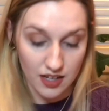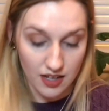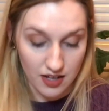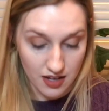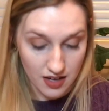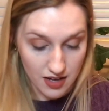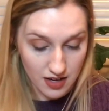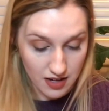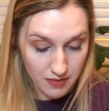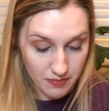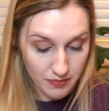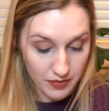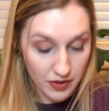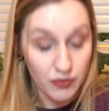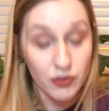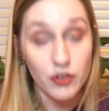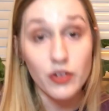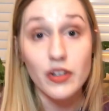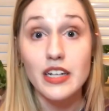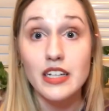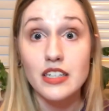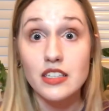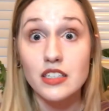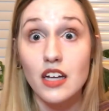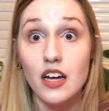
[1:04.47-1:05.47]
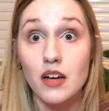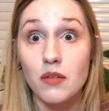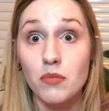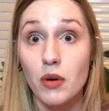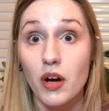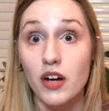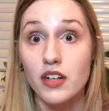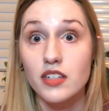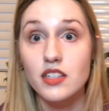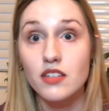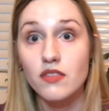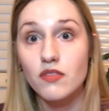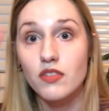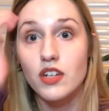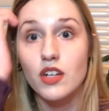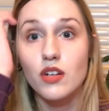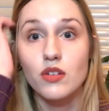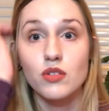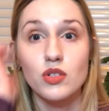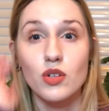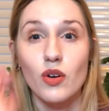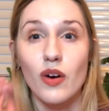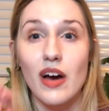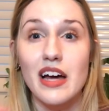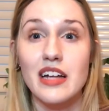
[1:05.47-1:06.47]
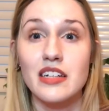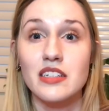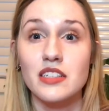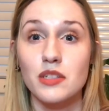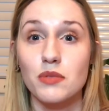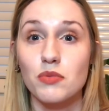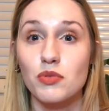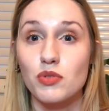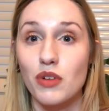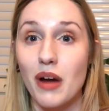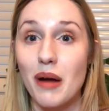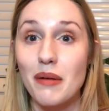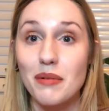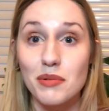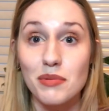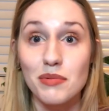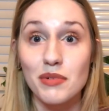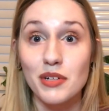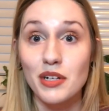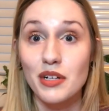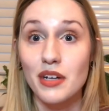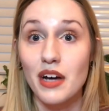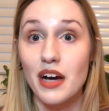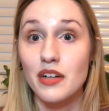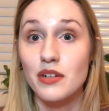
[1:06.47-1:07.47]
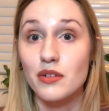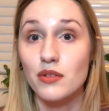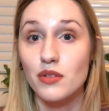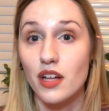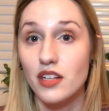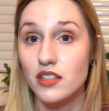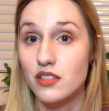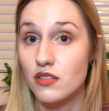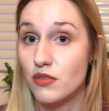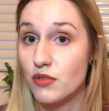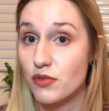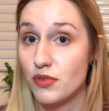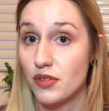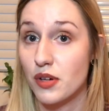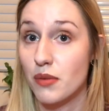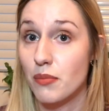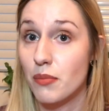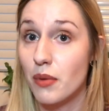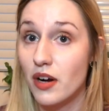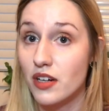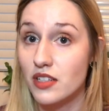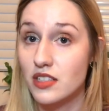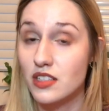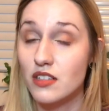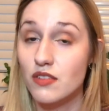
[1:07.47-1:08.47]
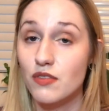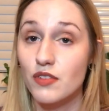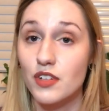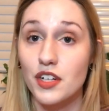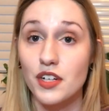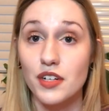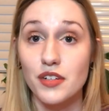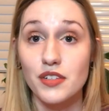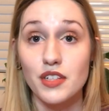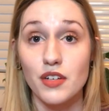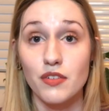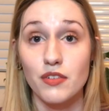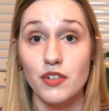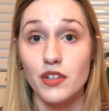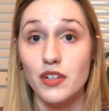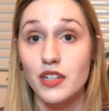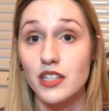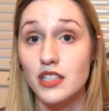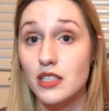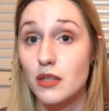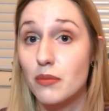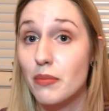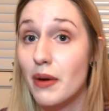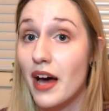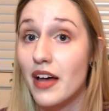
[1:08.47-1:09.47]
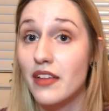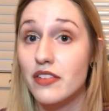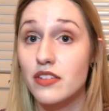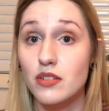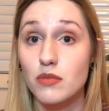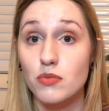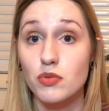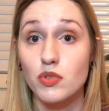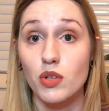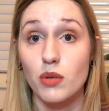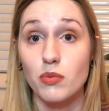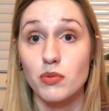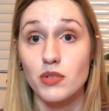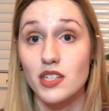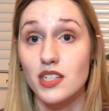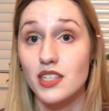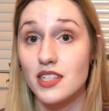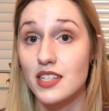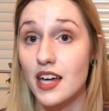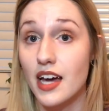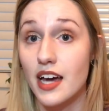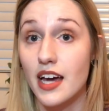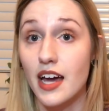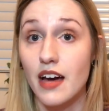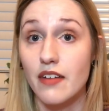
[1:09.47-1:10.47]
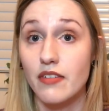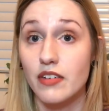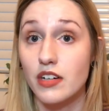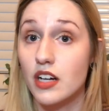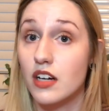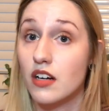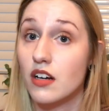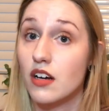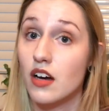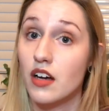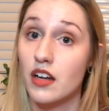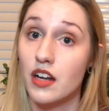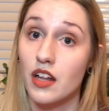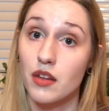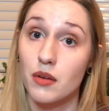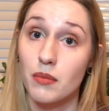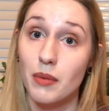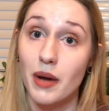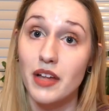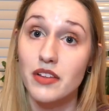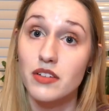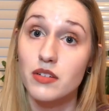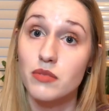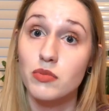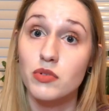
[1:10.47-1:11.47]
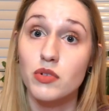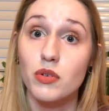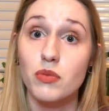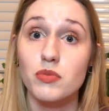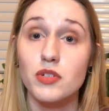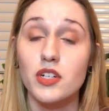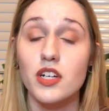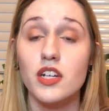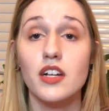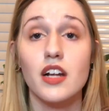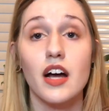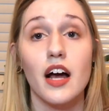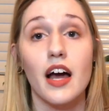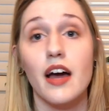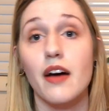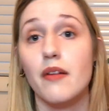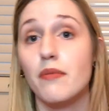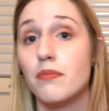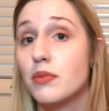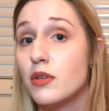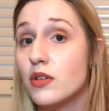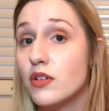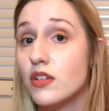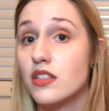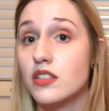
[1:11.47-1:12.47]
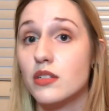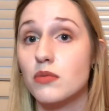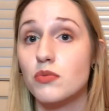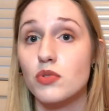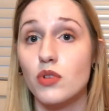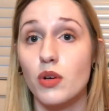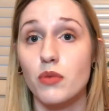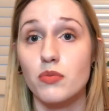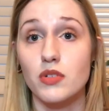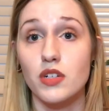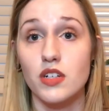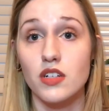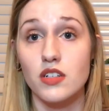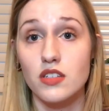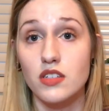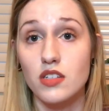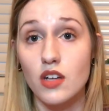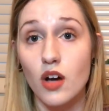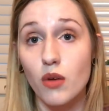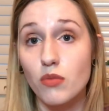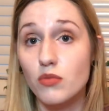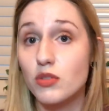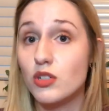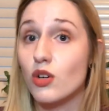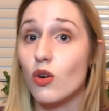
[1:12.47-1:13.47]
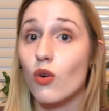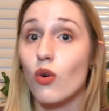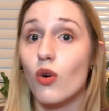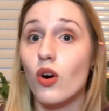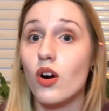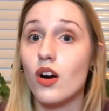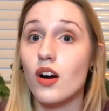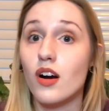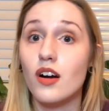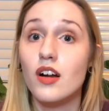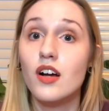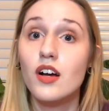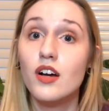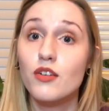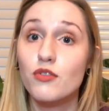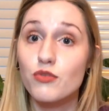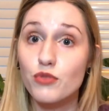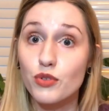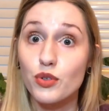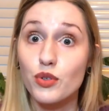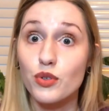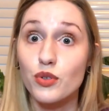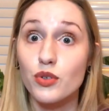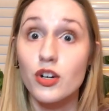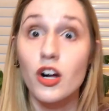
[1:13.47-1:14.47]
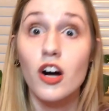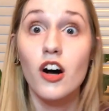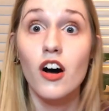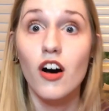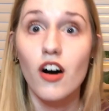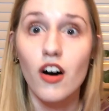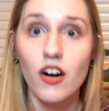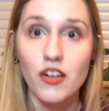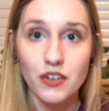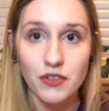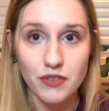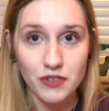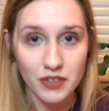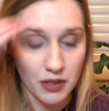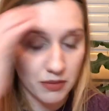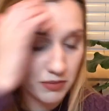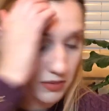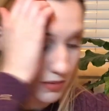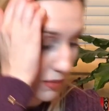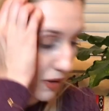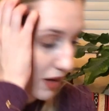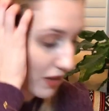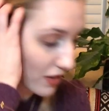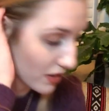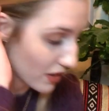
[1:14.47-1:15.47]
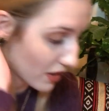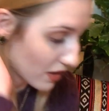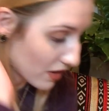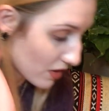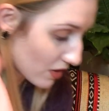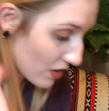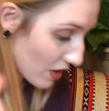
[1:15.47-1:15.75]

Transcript: Um, if you're into unboxing videos, go ahead and subscribe to me. I do lots of different unboxing videos. If you're into bath subscriptions, I have another bath subscription. I have beauty subscriptions, home decor, food, all different types of boxes.